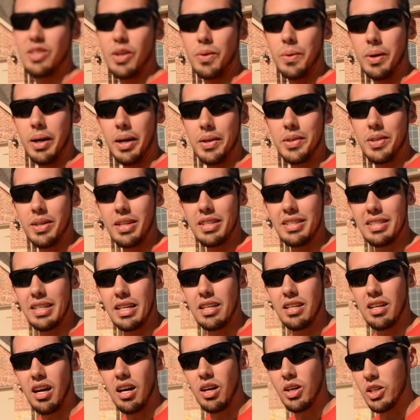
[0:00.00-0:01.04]
So
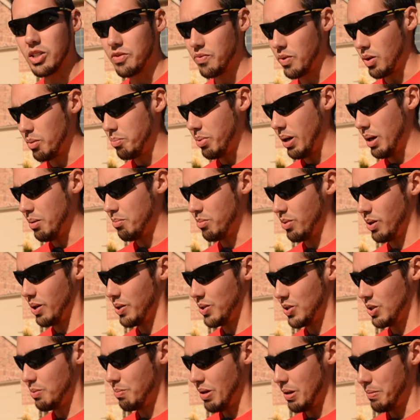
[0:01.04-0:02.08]
$110 for a
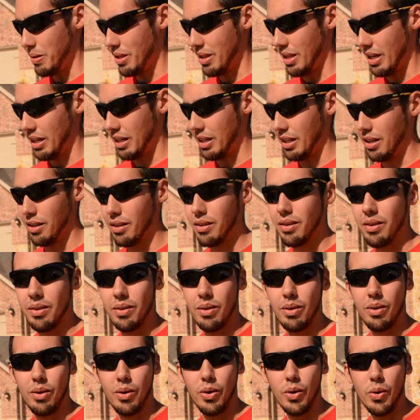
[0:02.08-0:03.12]
paintbrush, you may be thinking,
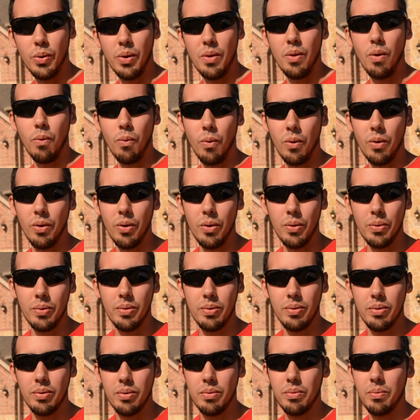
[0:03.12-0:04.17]
who in the world
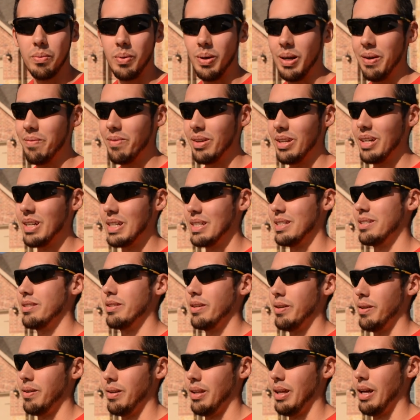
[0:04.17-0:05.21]
would even
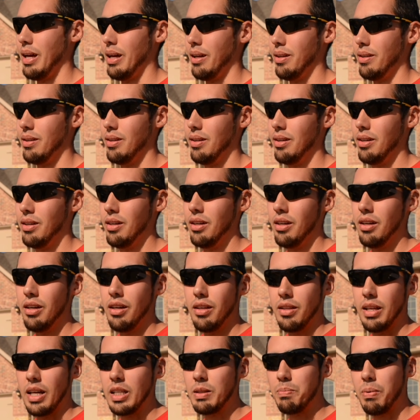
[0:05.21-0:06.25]
consider that?
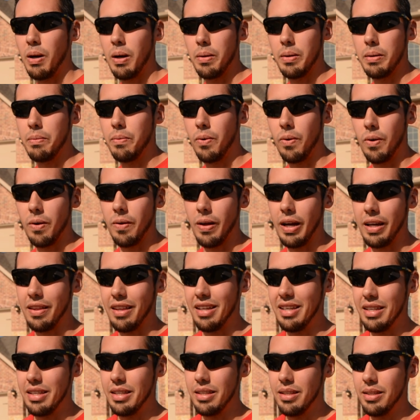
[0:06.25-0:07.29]
That's probably more like
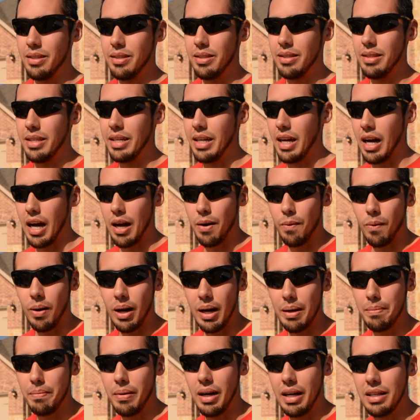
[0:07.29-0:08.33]
the
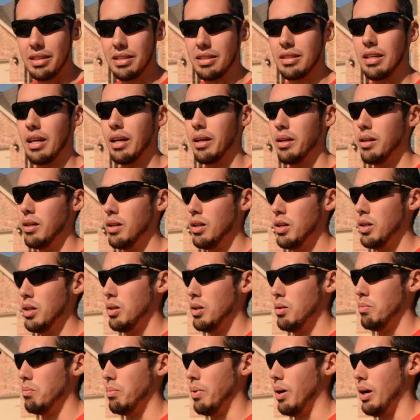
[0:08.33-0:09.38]
DIY mindset,
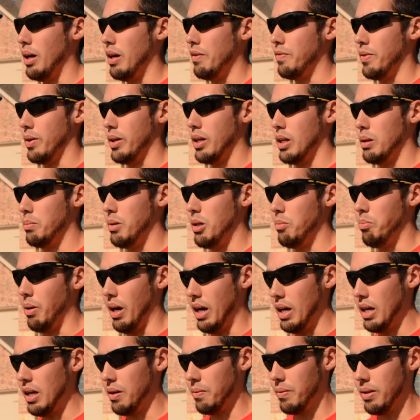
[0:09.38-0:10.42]
but if you're gonna be
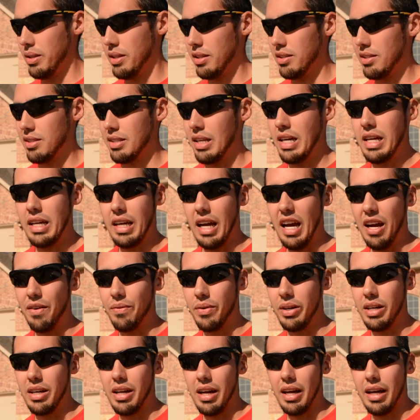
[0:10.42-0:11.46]
painting with this thing
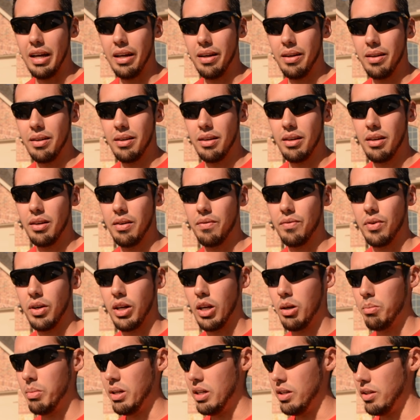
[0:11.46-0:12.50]
every day, if you're
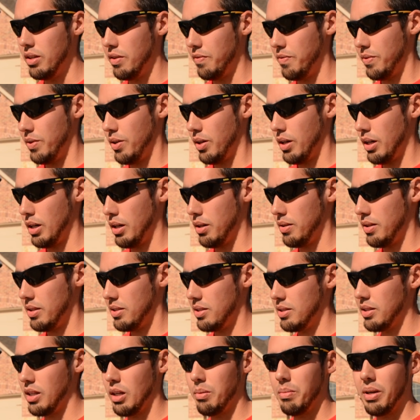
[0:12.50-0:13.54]
gonna be, if you're gonna,
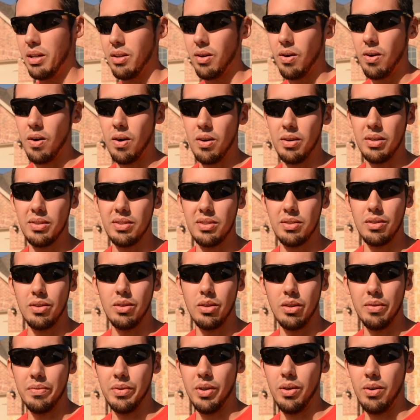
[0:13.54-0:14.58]
this is gonna be the heart and
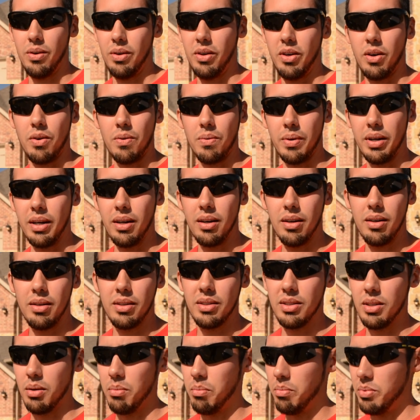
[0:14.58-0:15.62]
soul of your career
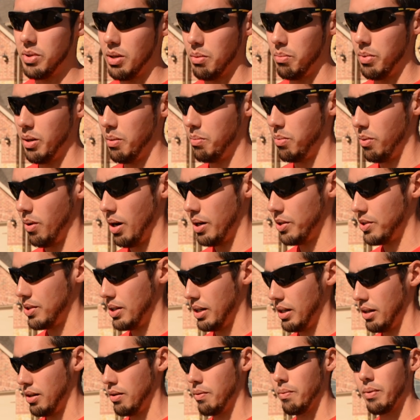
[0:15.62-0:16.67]
to, to be
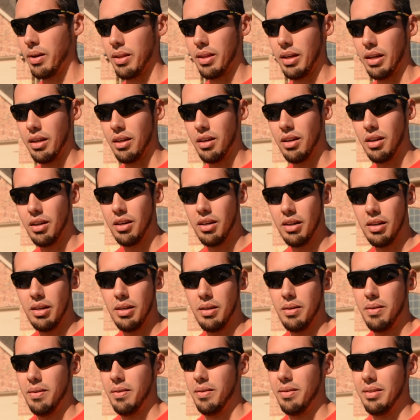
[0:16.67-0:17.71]
brushing with it,
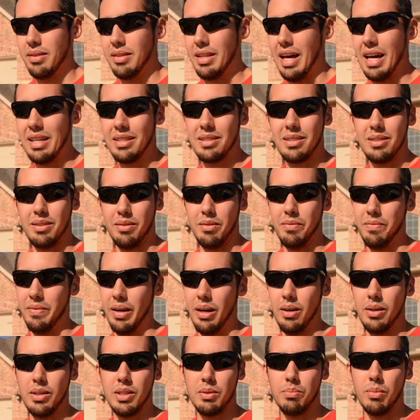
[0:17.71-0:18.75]
that's a
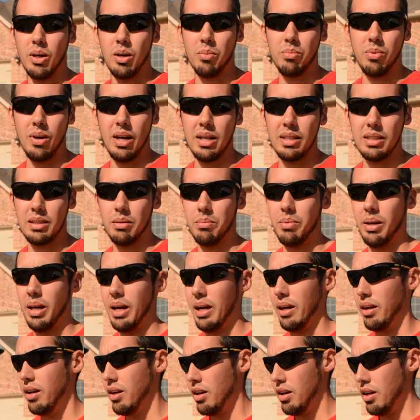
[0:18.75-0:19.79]
very small price to
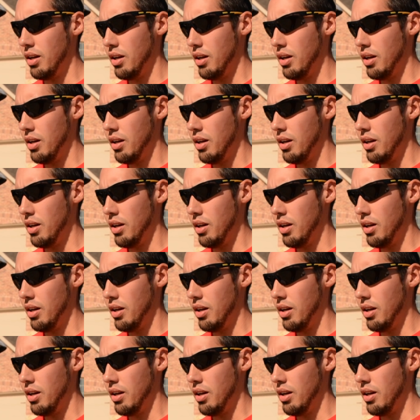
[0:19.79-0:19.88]
pay.